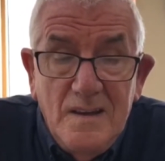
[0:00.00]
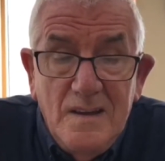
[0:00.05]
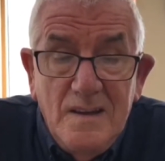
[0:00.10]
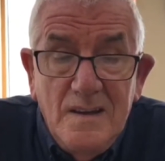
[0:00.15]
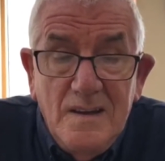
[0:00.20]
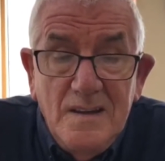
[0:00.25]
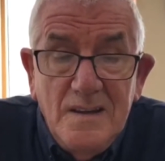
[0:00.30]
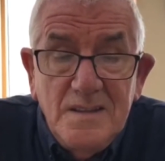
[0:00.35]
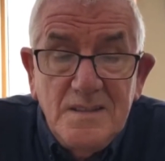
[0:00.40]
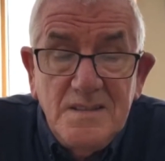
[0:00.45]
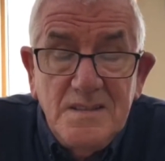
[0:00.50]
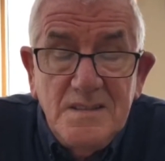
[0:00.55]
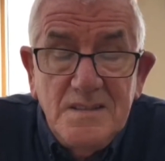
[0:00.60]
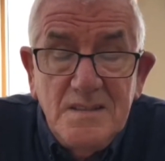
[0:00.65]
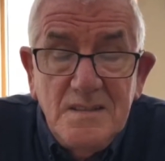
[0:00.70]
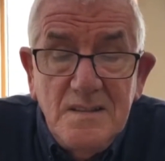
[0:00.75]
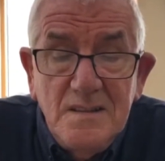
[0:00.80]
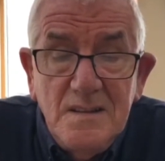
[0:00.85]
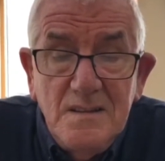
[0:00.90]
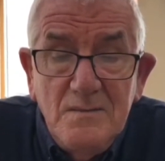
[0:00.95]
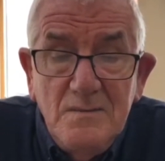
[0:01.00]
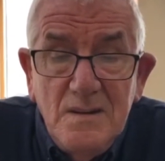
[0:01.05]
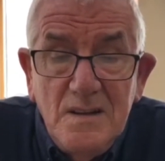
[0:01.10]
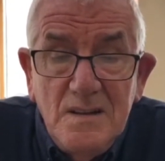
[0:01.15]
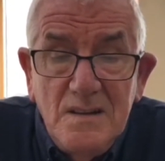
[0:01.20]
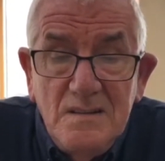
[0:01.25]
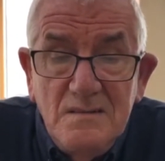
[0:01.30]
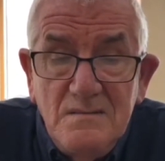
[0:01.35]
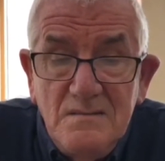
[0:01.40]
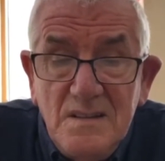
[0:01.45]
And I says,
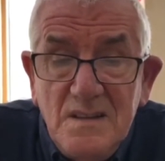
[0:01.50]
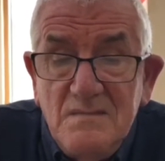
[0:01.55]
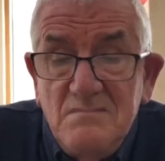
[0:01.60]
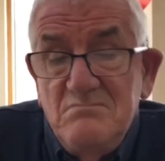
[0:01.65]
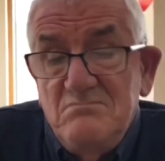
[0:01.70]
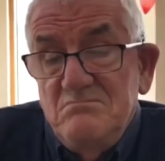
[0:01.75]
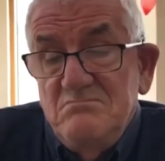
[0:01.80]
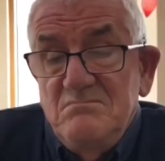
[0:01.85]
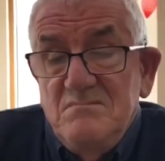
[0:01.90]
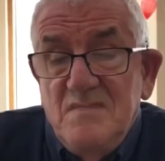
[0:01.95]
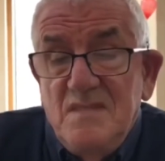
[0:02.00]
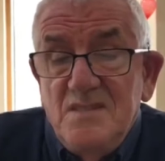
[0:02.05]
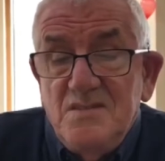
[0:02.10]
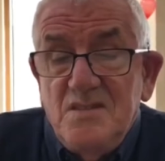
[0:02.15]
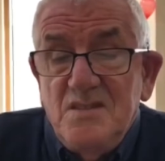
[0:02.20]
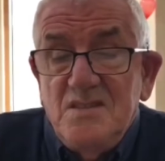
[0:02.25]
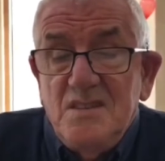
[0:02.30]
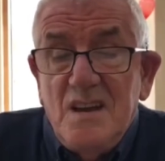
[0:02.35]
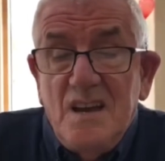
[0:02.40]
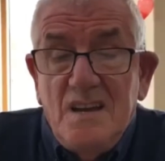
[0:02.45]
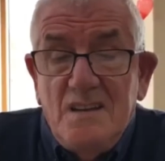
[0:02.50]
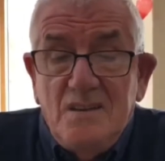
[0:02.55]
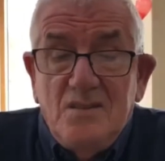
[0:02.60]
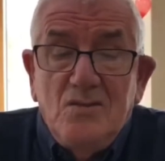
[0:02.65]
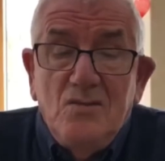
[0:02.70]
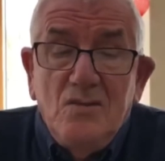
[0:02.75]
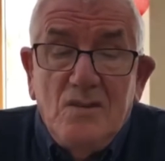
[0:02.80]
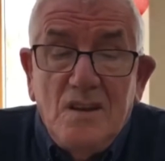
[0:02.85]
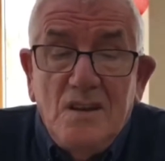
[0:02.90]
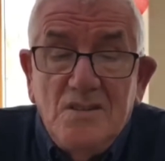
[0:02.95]
I
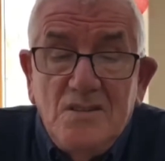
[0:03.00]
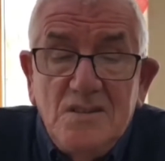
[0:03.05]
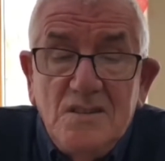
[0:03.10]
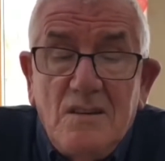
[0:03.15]
said